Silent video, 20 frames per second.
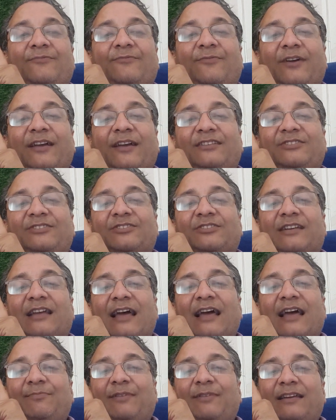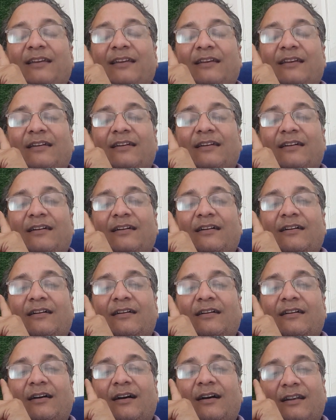which can be
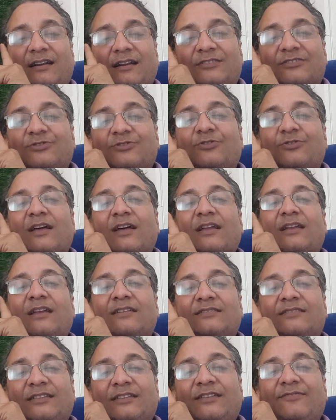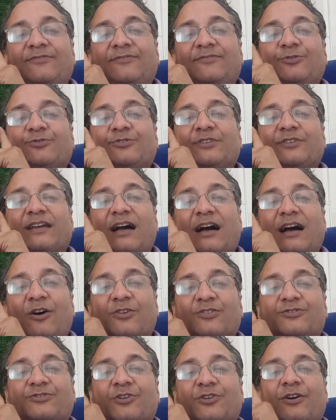understood and achieved using
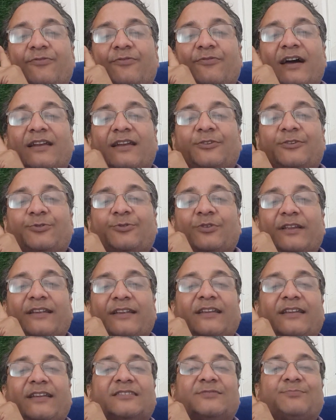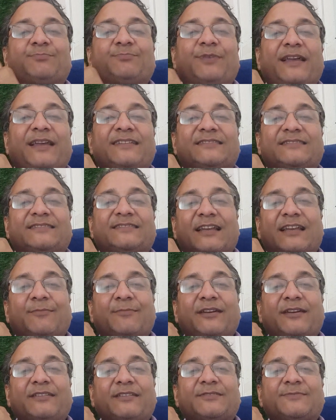Hausdorff and Euclidean space
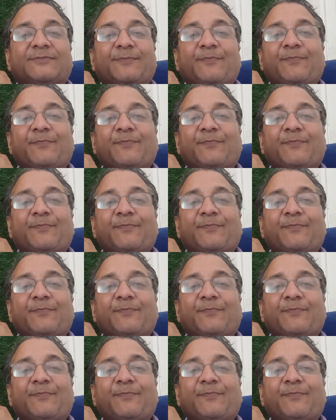dynamics.